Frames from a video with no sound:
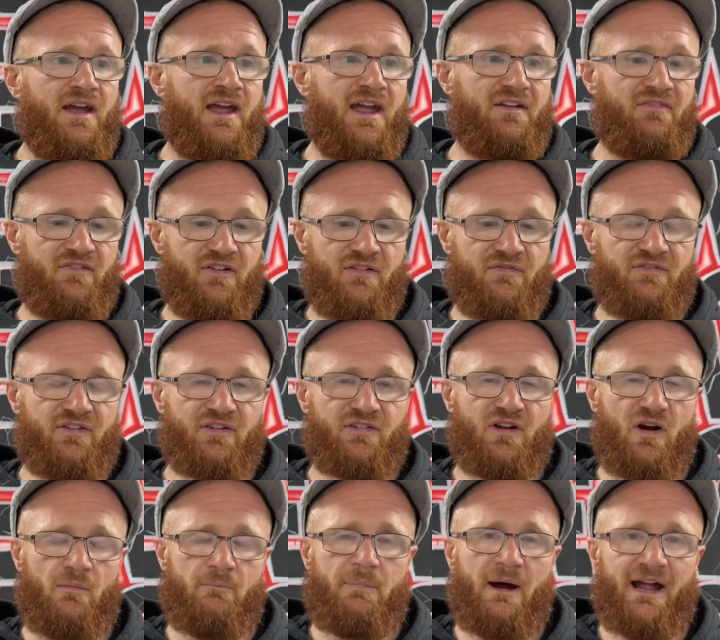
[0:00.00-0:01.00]
If you've just
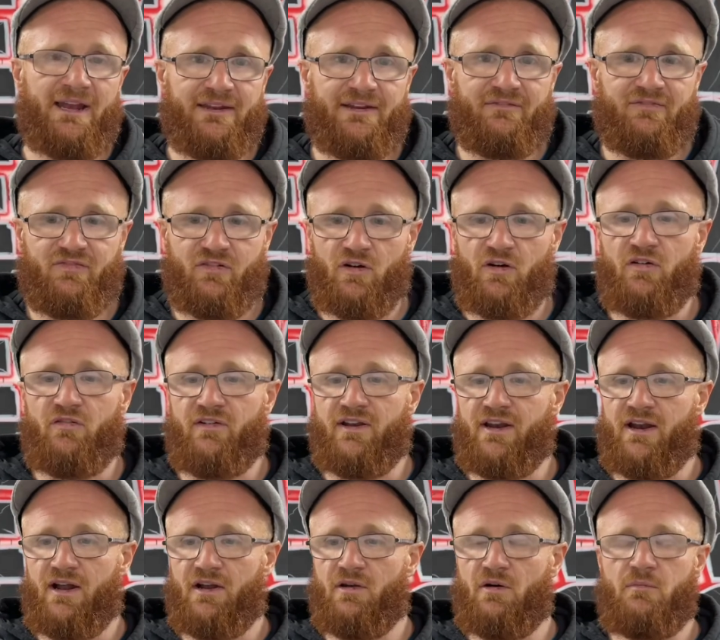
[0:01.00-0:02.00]
got padded flooring
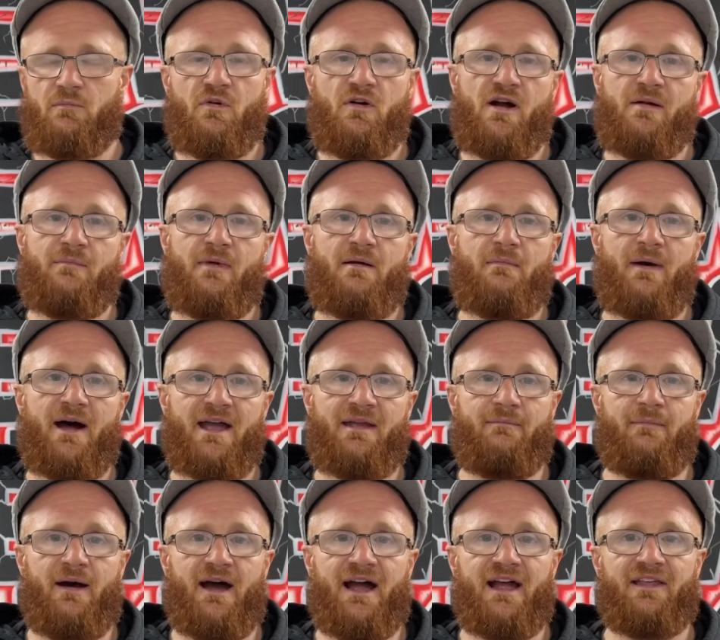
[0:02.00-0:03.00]
like normal MMA
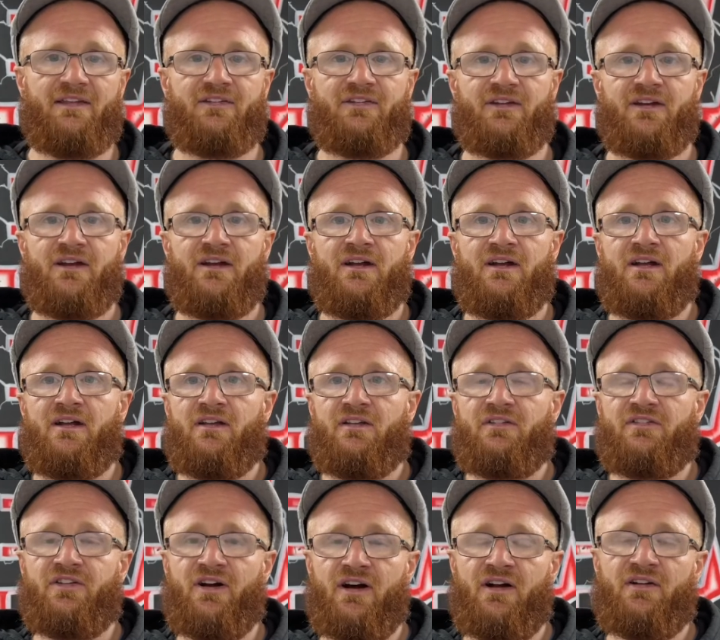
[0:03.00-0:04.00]
mats,
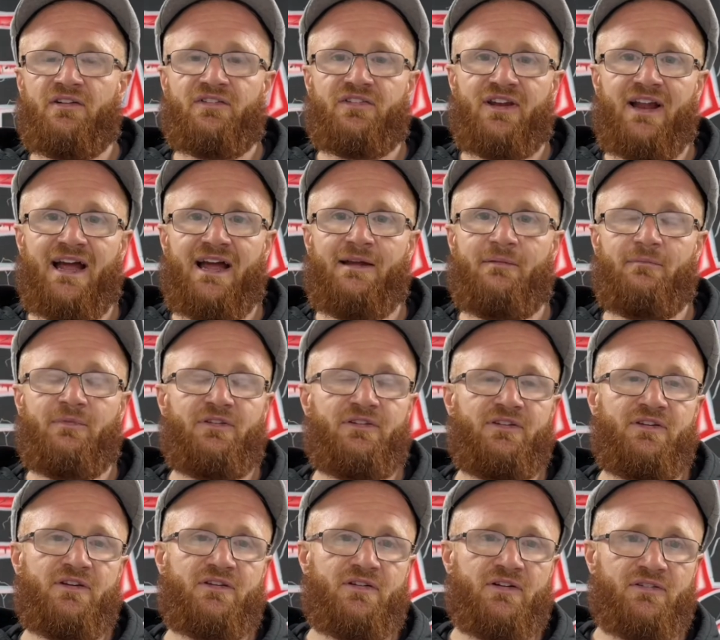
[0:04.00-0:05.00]
certain slams
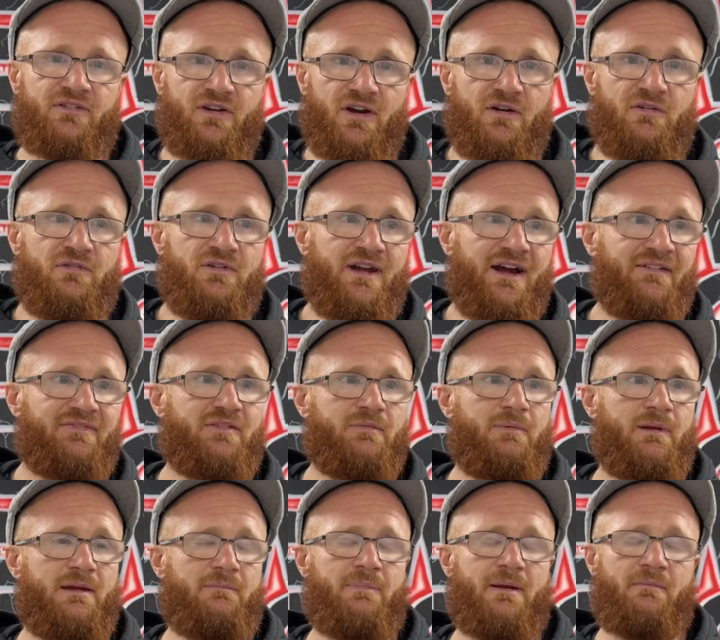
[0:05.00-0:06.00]
you could do, you have to
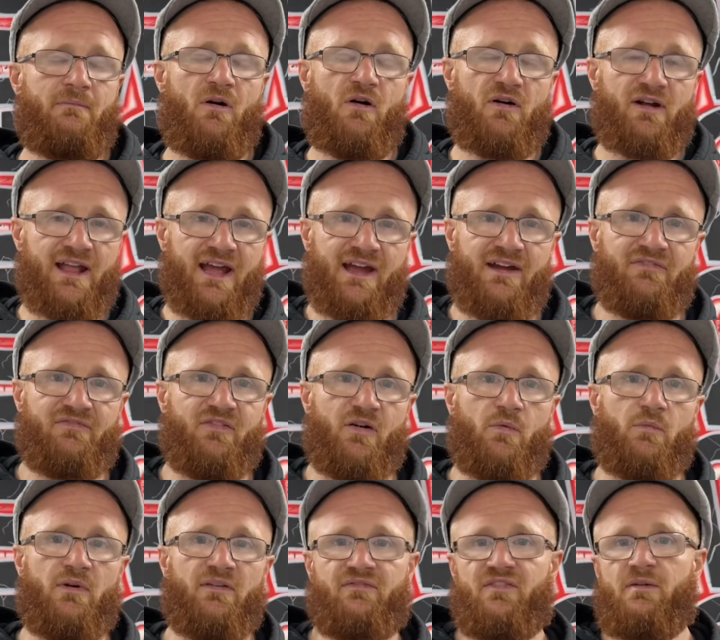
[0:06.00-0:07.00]
be a bit more careful
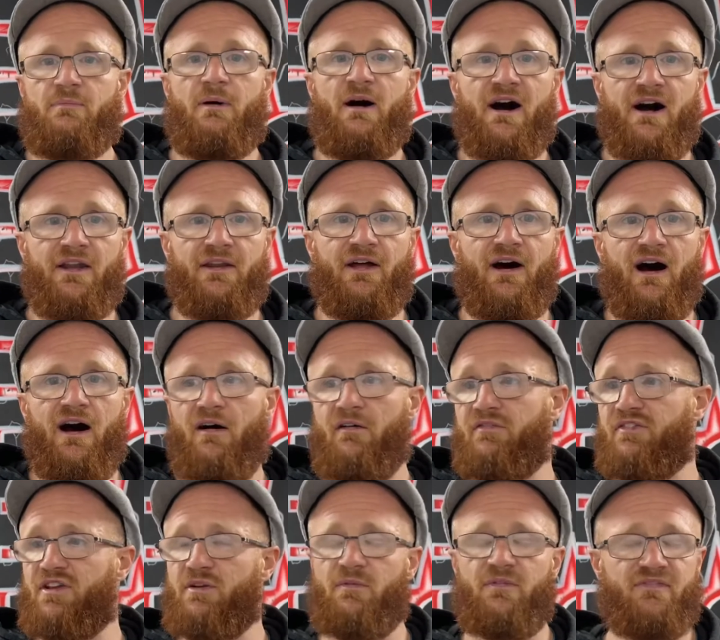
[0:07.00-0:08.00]
with your partner.
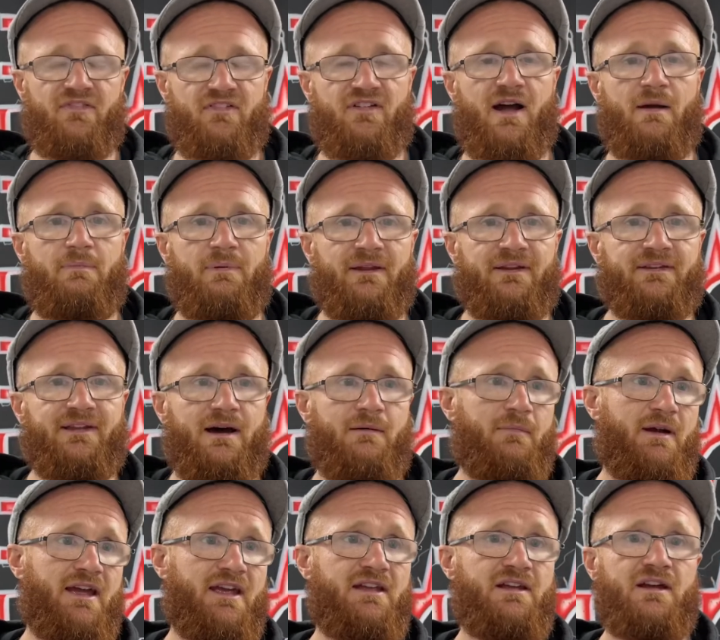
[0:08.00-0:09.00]
Obviously with a grappling
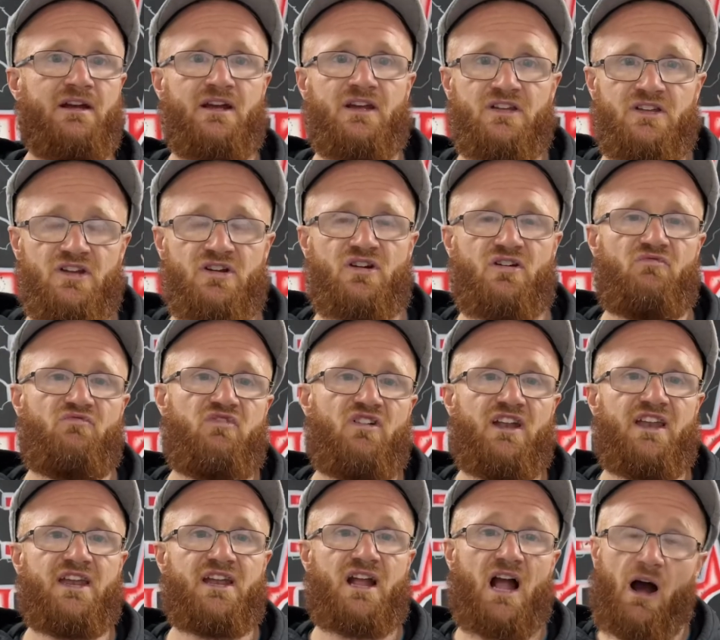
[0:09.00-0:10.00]
dummy, you can
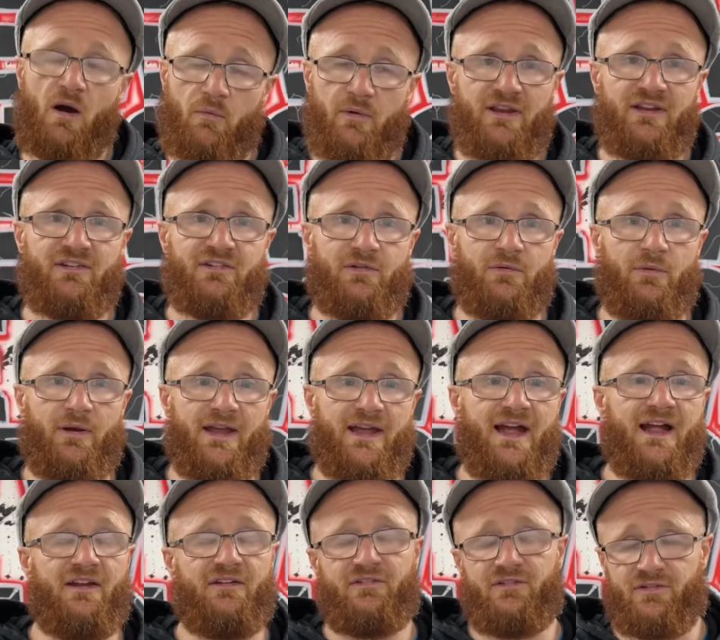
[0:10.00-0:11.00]
really go into it
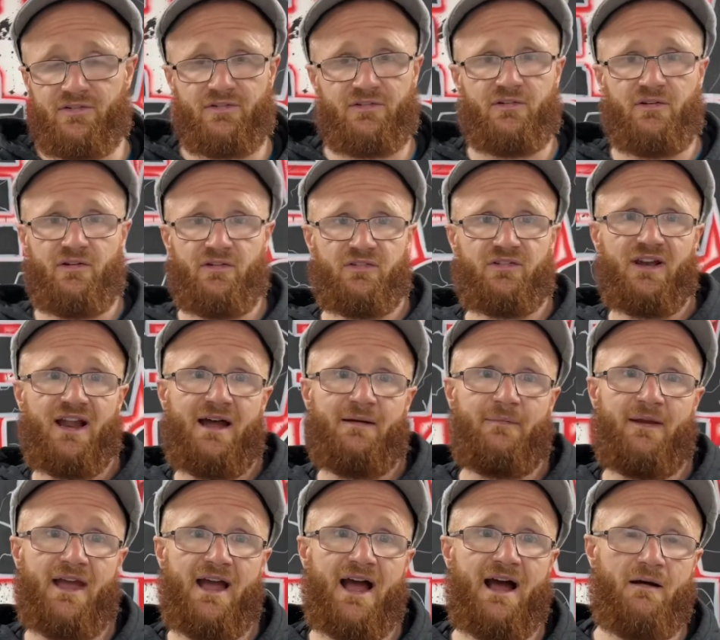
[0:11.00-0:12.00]
and slam
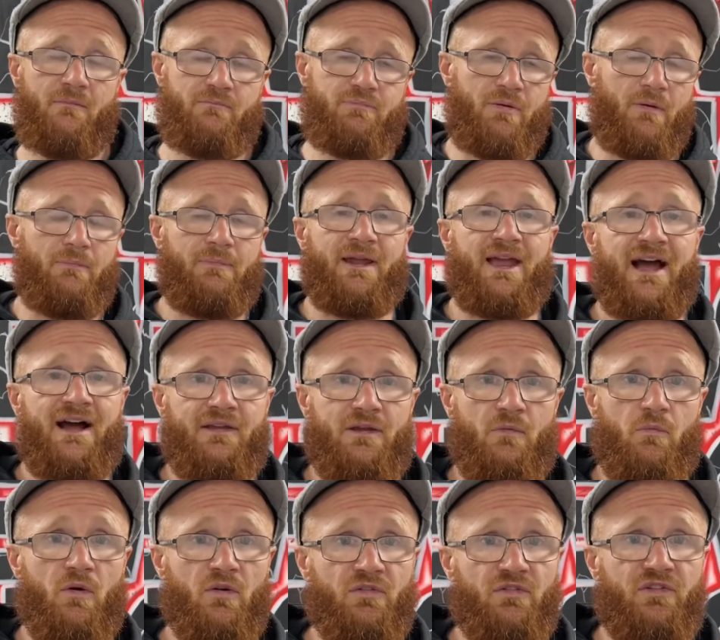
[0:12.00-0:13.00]
it properly how you
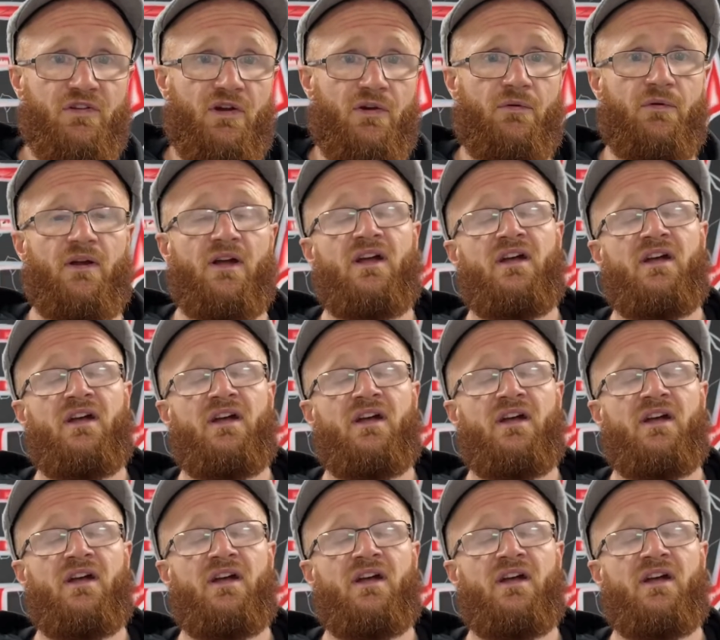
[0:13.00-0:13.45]
want to.